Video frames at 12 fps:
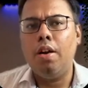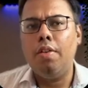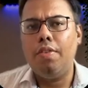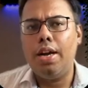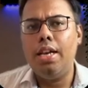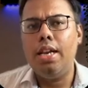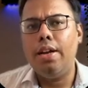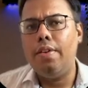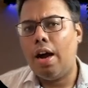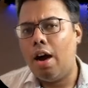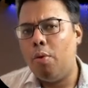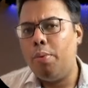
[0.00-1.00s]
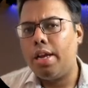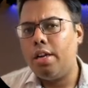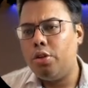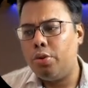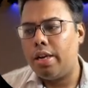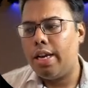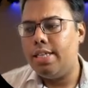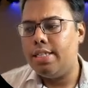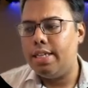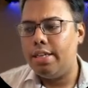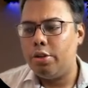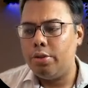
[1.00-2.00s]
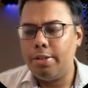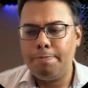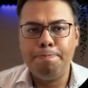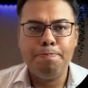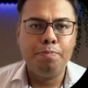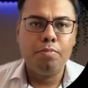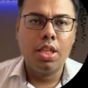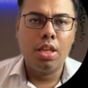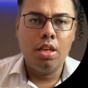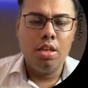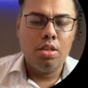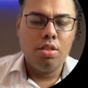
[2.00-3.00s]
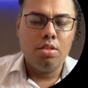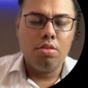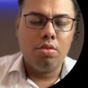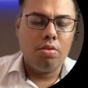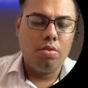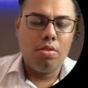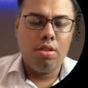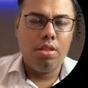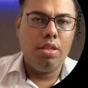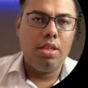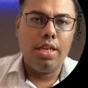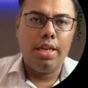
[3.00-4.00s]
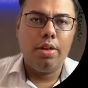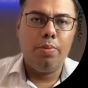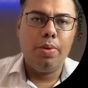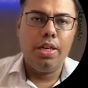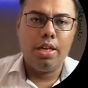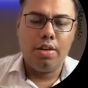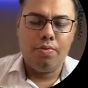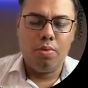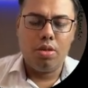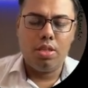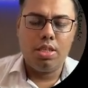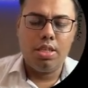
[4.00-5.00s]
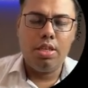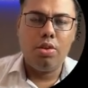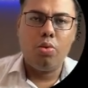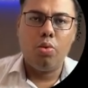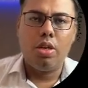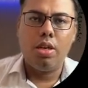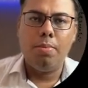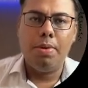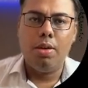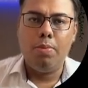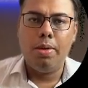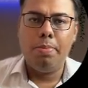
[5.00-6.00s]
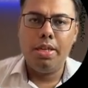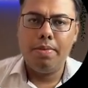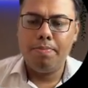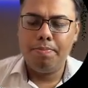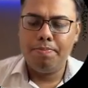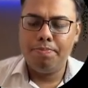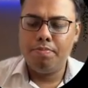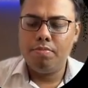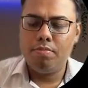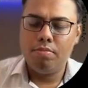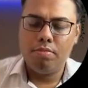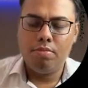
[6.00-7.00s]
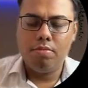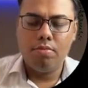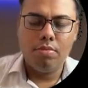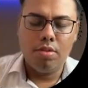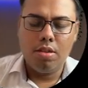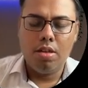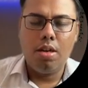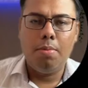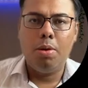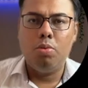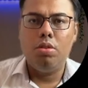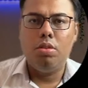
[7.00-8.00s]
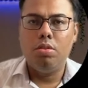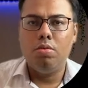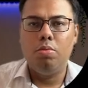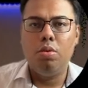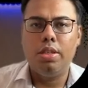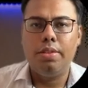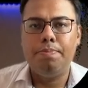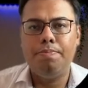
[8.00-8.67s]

file, how we can utilize that. Okay, so that we are focusing, total bill will be amount. Okay,